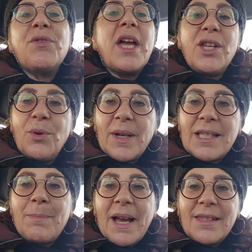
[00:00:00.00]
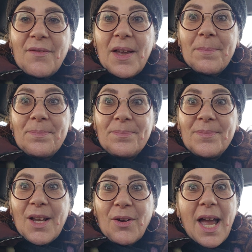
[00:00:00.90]
that you expect of him.
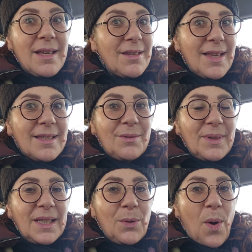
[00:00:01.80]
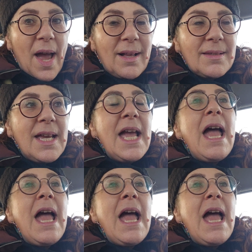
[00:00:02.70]
Okay, so that's really wild.